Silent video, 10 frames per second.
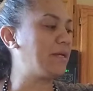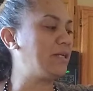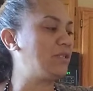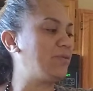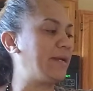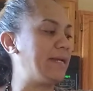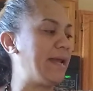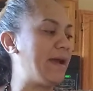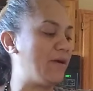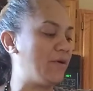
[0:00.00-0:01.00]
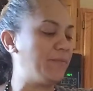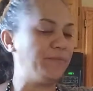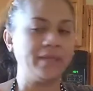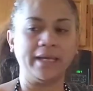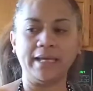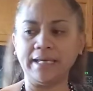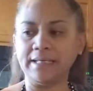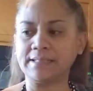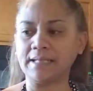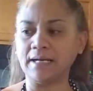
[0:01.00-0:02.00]
going to do right now
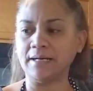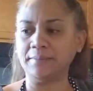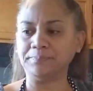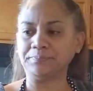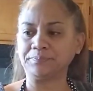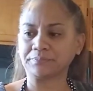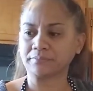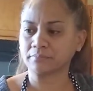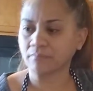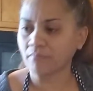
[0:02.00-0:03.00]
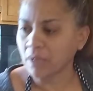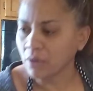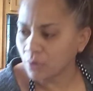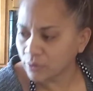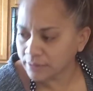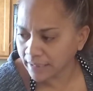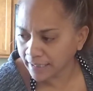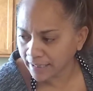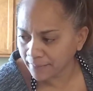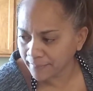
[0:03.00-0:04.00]
is, hold on,
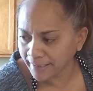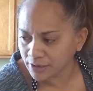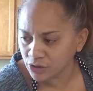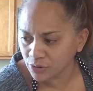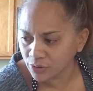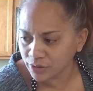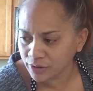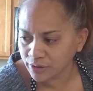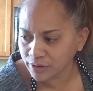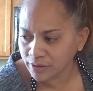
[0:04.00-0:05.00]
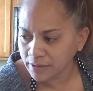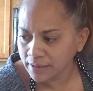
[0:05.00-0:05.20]
I got to make sure.